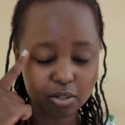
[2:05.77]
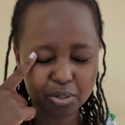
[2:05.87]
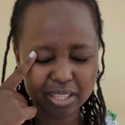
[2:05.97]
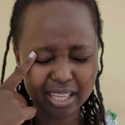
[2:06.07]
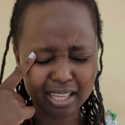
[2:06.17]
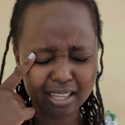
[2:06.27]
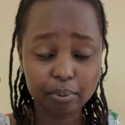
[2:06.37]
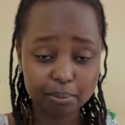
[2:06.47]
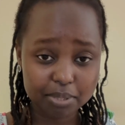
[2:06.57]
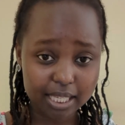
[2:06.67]
on the
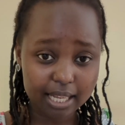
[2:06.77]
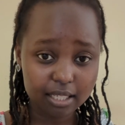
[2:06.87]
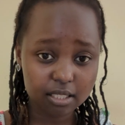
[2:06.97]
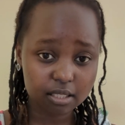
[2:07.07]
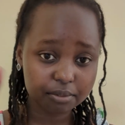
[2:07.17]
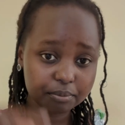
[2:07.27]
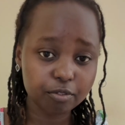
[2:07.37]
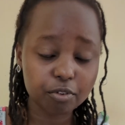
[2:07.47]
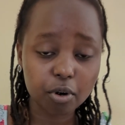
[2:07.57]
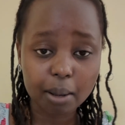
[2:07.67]
website
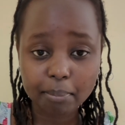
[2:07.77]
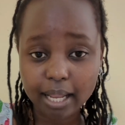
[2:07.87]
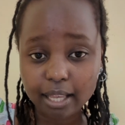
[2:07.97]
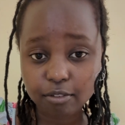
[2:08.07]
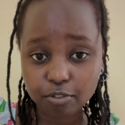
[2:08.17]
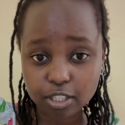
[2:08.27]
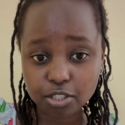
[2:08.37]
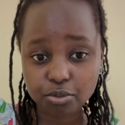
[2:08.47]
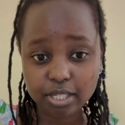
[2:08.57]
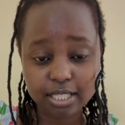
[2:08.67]
for applying for a
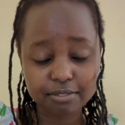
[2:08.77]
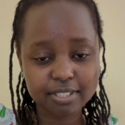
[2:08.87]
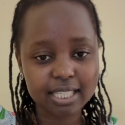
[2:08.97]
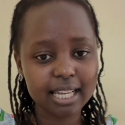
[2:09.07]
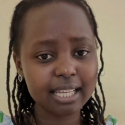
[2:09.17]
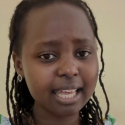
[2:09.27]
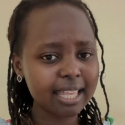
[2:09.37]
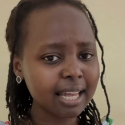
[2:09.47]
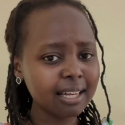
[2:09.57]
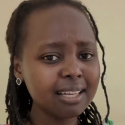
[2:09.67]
student visa in
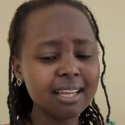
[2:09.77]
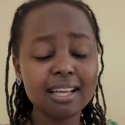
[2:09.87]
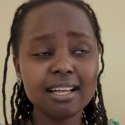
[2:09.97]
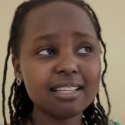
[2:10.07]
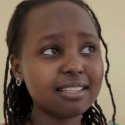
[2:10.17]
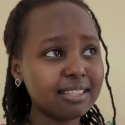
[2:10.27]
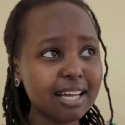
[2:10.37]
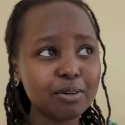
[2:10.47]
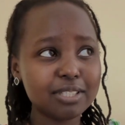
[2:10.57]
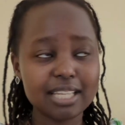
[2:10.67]
Kenya.
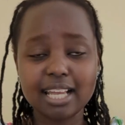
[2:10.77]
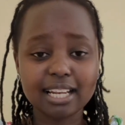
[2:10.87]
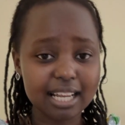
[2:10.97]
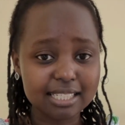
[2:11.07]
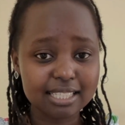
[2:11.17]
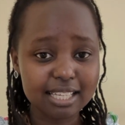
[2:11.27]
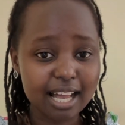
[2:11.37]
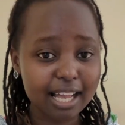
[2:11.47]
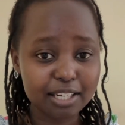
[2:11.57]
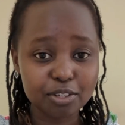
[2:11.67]
That was like last year.
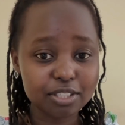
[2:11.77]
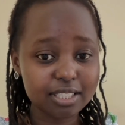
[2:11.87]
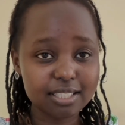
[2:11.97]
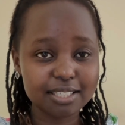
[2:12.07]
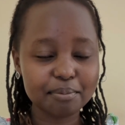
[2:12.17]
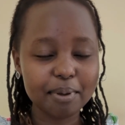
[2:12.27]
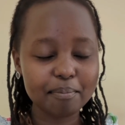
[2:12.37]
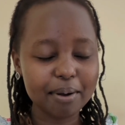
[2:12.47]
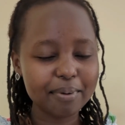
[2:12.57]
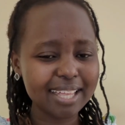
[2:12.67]
I don't
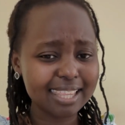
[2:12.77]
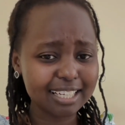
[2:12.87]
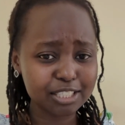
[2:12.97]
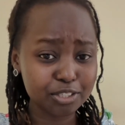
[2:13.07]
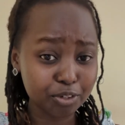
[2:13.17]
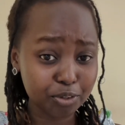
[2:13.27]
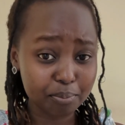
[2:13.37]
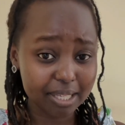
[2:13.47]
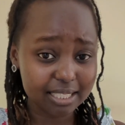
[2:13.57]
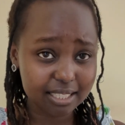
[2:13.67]
remember where that
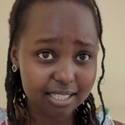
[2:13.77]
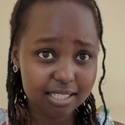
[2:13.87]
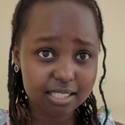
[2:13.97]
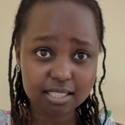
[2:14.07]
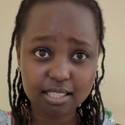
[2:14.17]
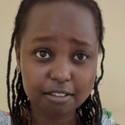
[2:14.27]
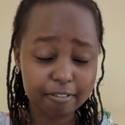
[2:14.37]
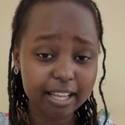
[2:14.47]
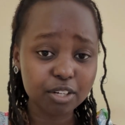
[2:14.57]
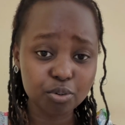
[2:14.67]
document is. If
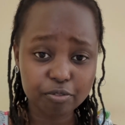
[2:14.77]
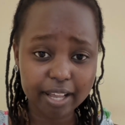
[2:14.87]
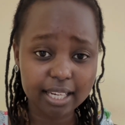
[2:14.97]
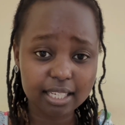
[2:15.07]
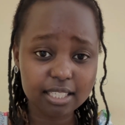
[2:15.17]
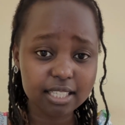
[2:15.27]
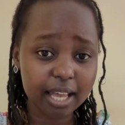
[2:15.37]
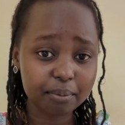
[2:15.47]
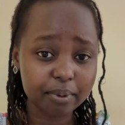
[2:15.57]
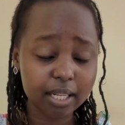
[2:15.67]
I do find it,
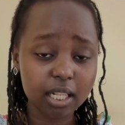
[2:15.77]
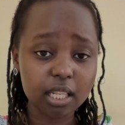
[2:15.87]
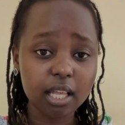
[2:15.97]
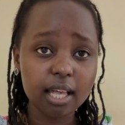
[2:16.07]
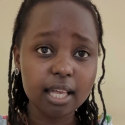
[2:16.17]
I will